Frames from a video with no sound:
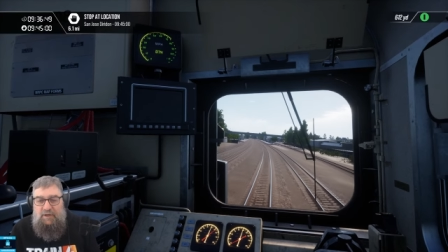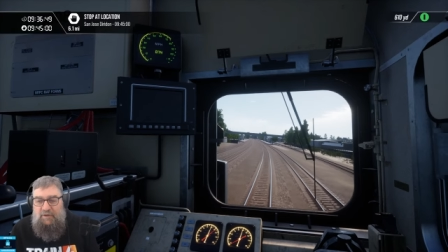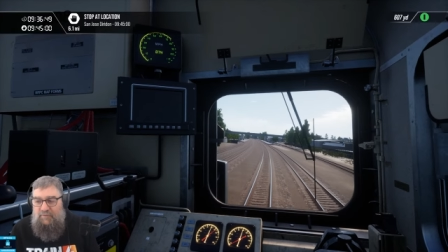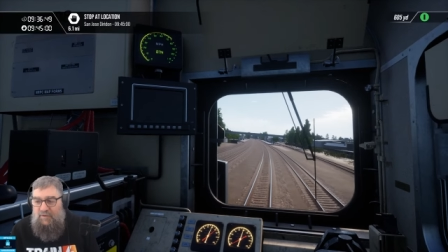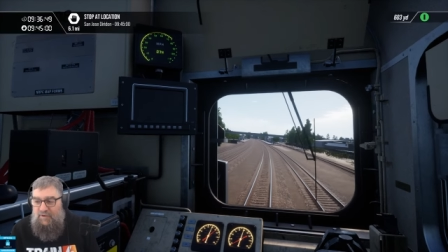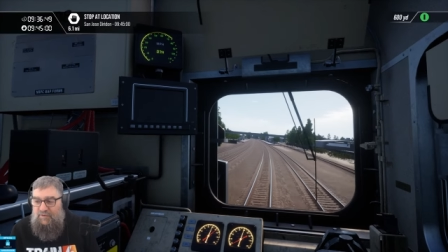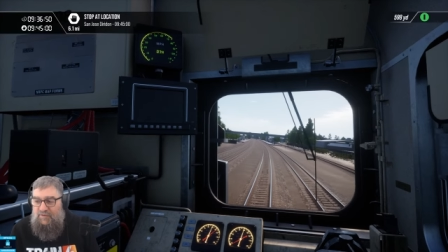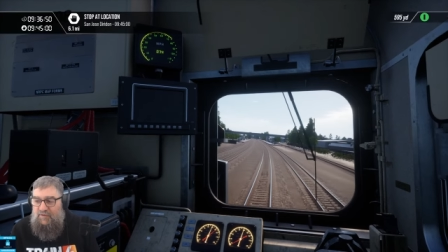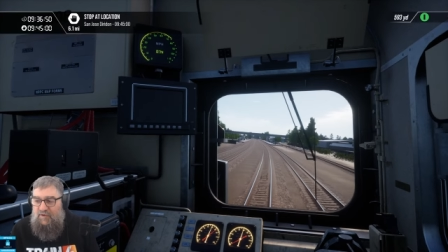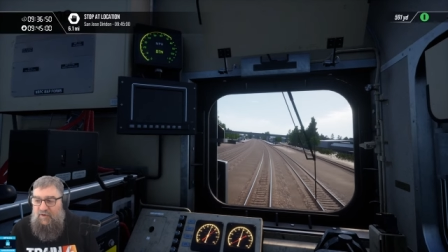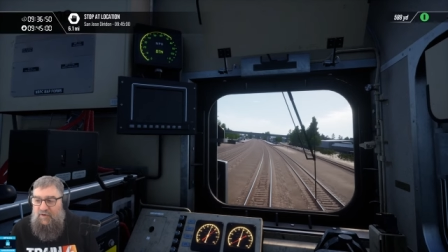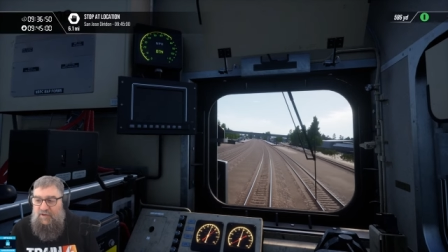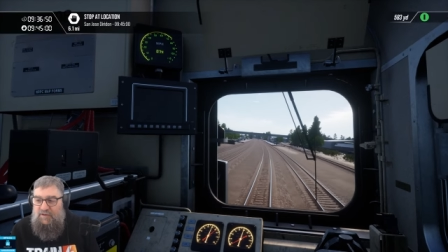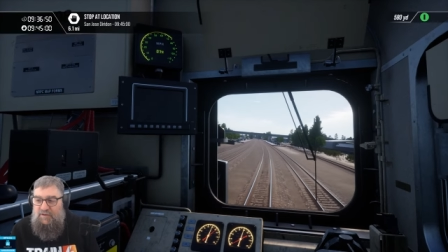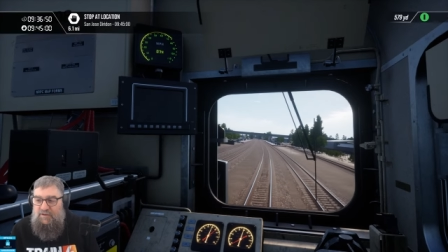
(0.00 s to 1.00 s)
and then
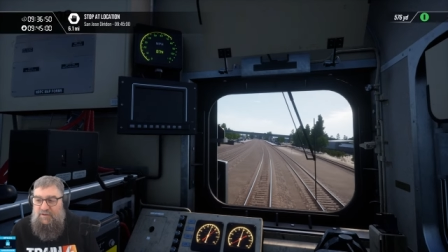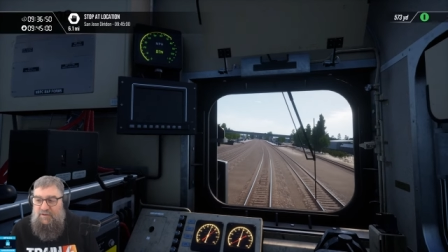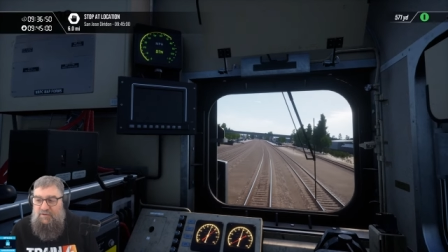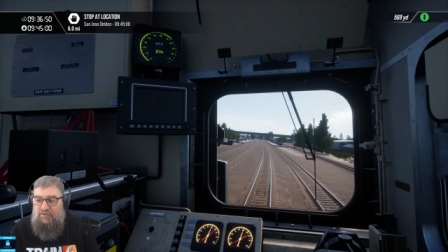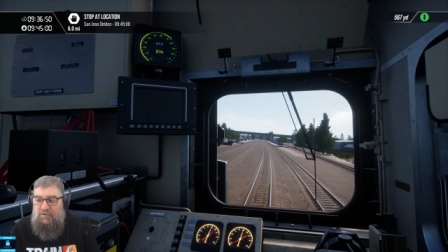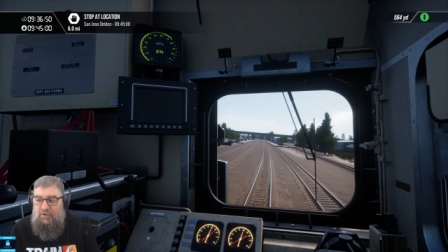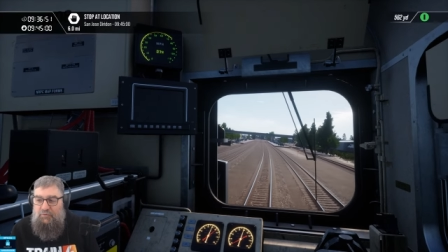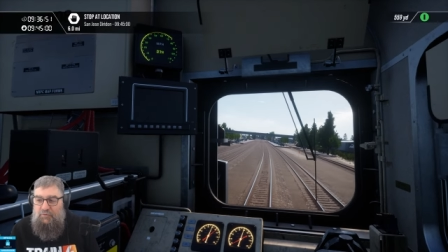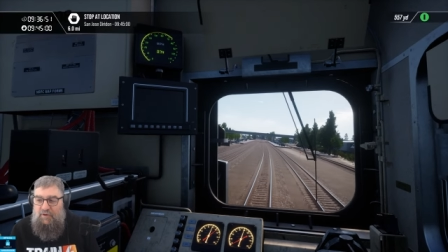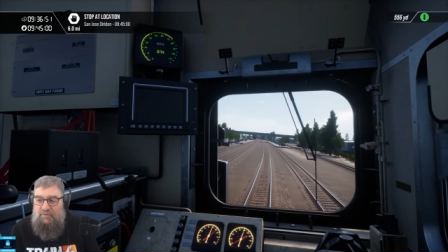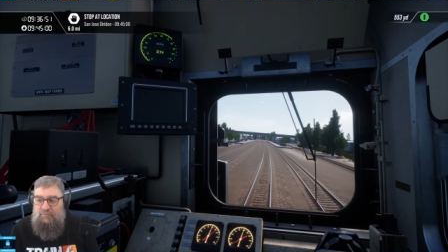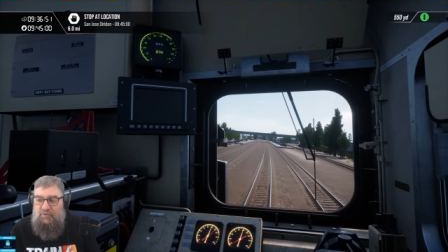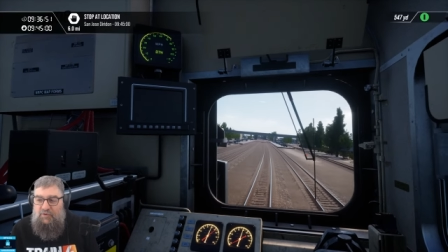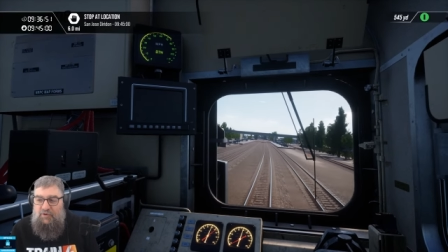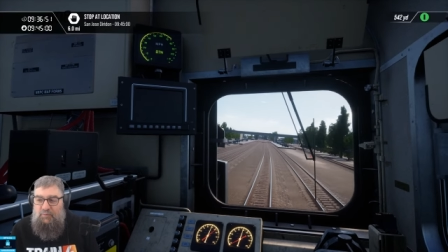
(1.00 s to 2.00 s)
saying you don't
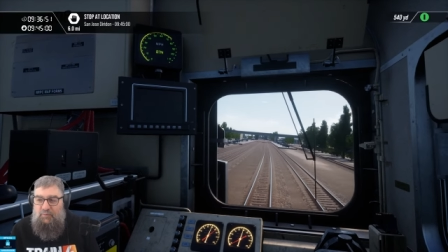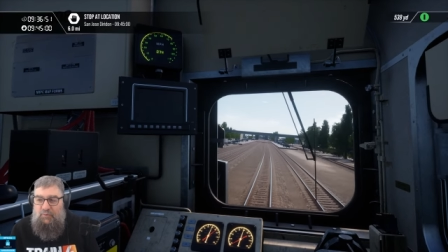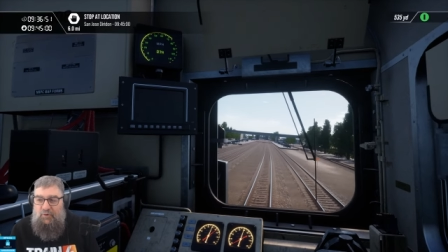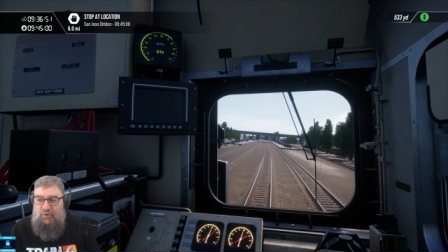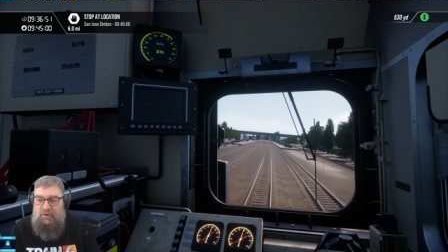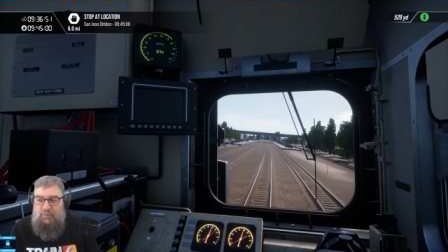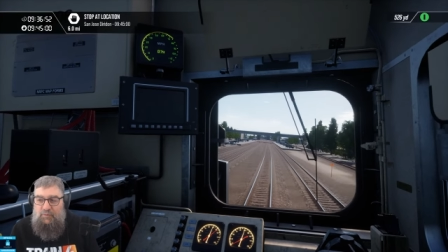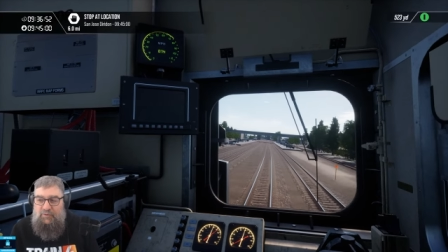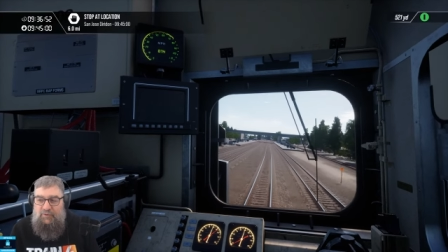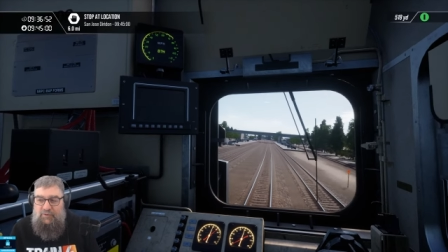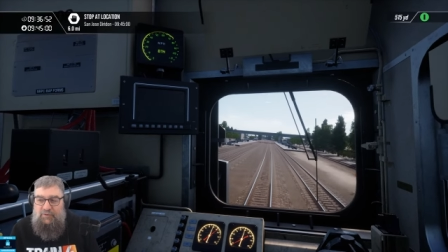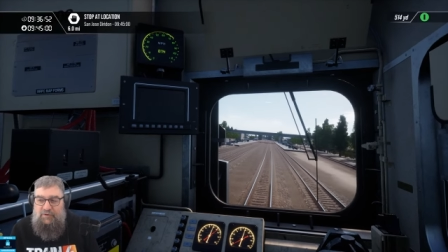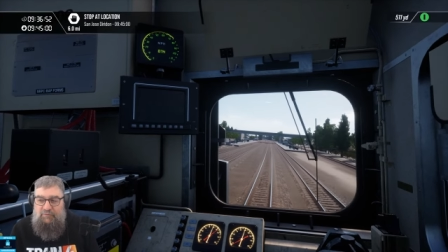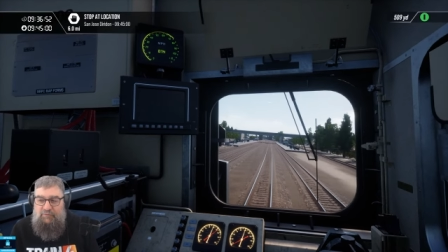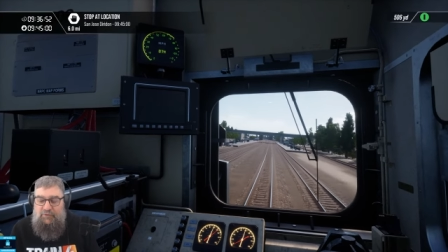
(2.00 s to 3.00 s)
have to comply with
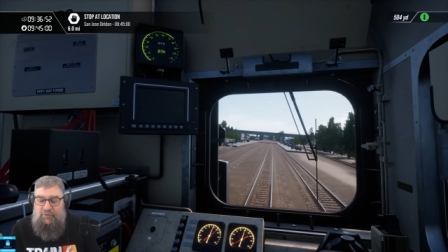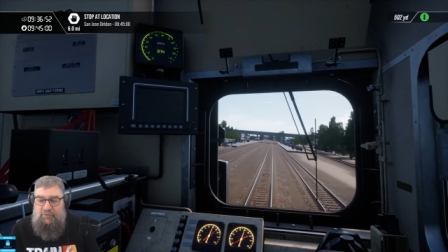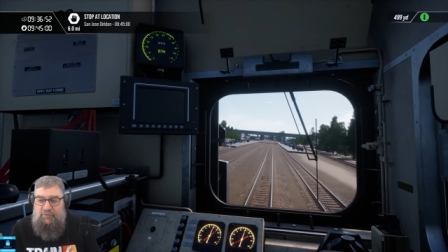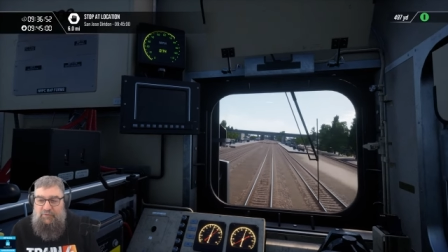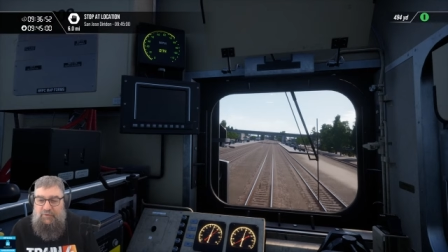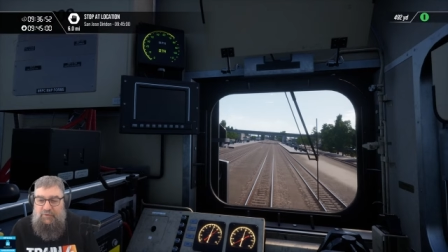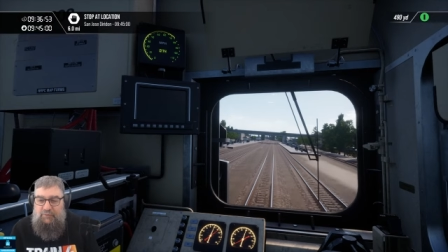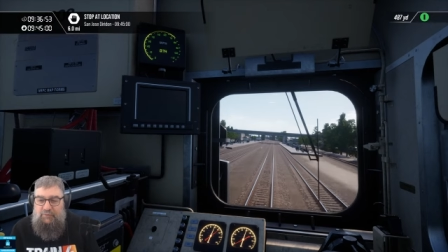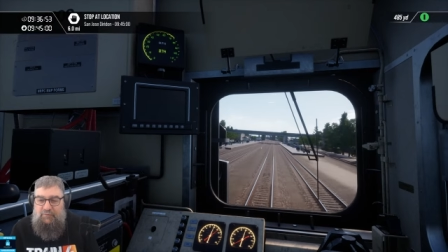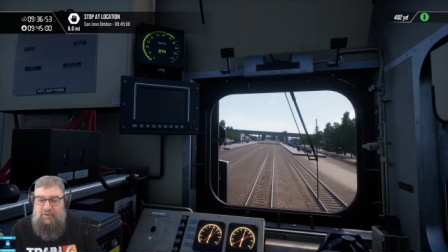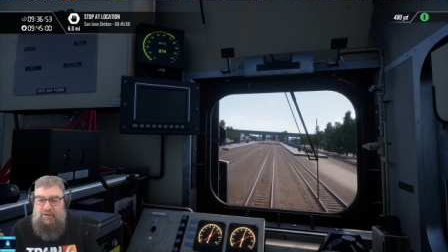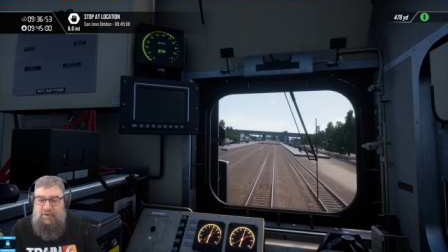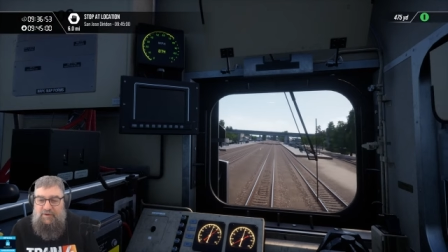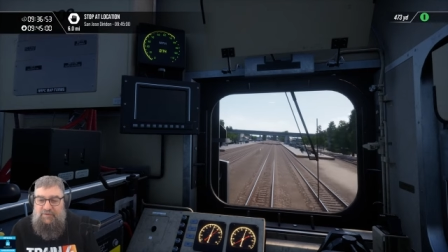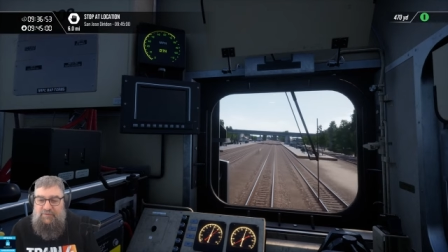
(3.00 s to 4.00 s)
it if you don't go
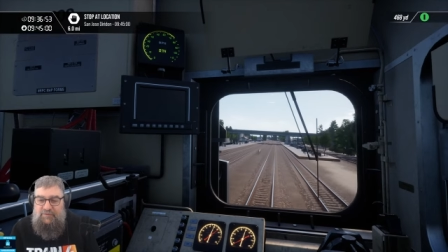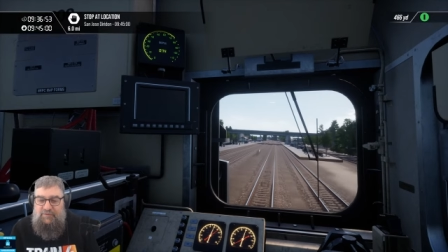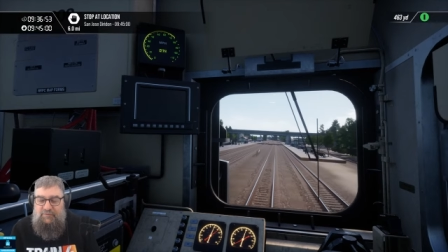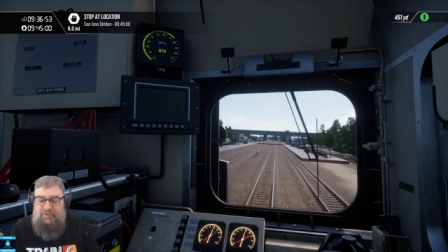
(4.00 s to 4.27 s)
fast.